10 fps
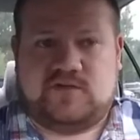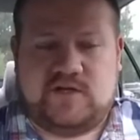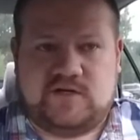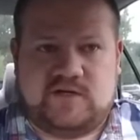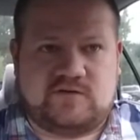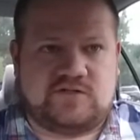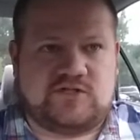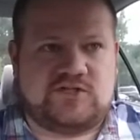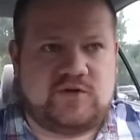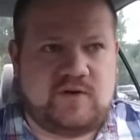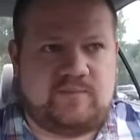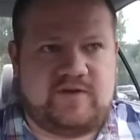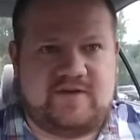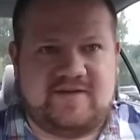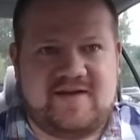You know, you don't just show up
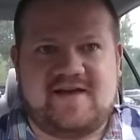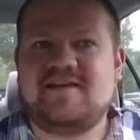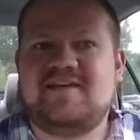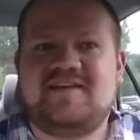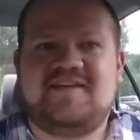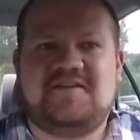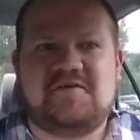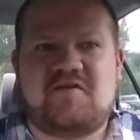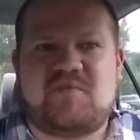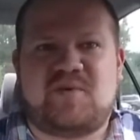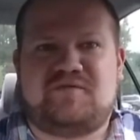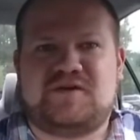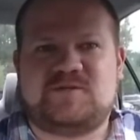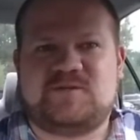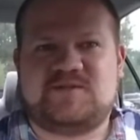and uh, you know have a
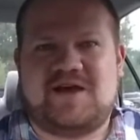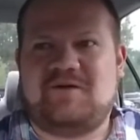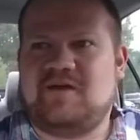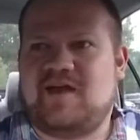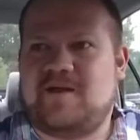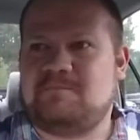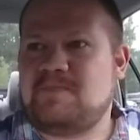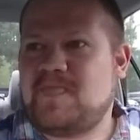professional sound guy.